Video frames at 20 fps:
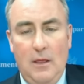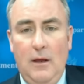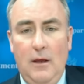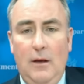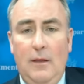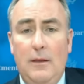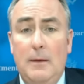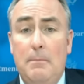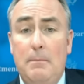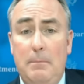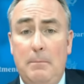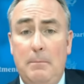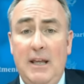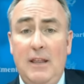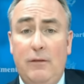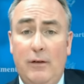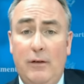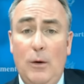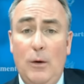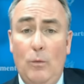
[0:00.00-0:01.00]
the, the
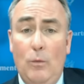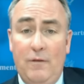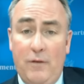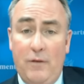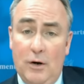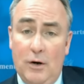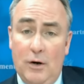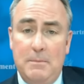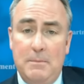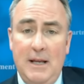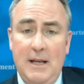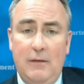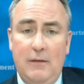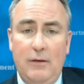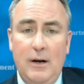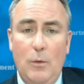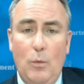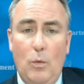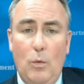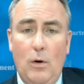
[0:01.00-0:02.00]
P3 first
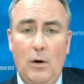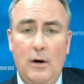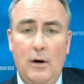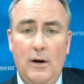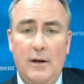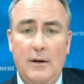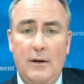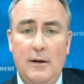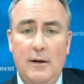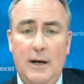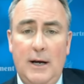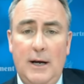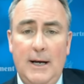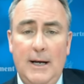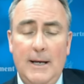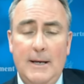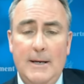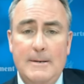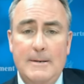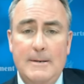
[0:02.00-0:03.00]
P3 award, uh,